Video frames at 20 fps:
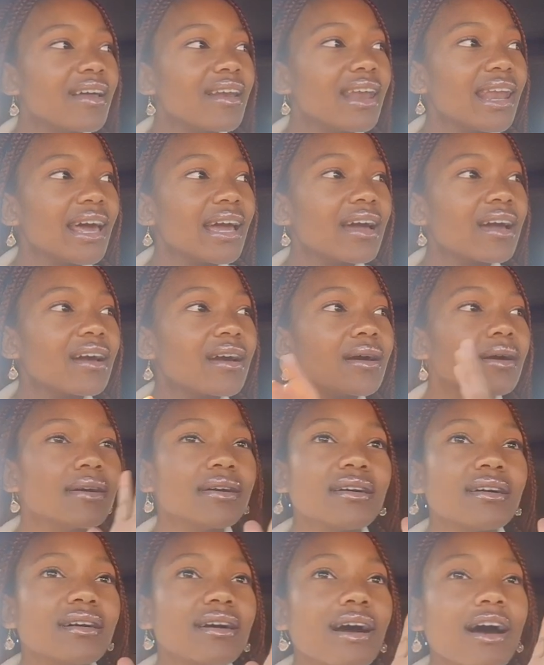Like,
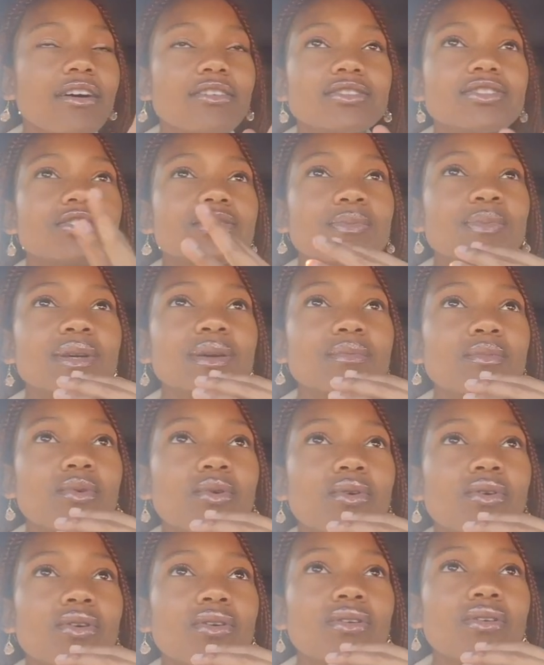how to be
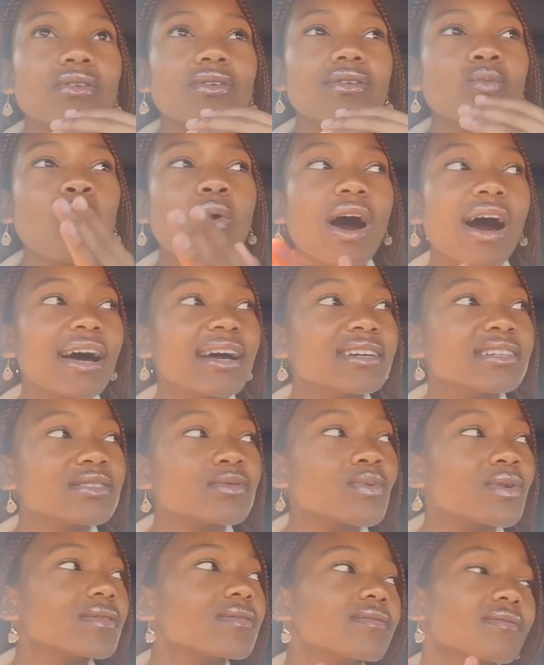more wise
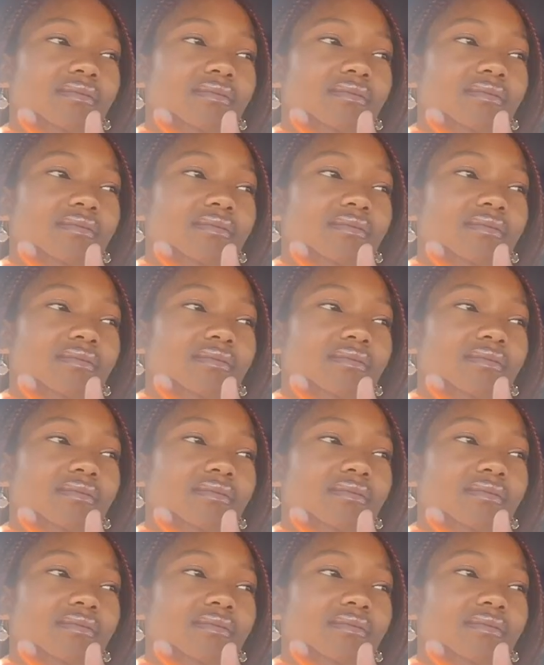with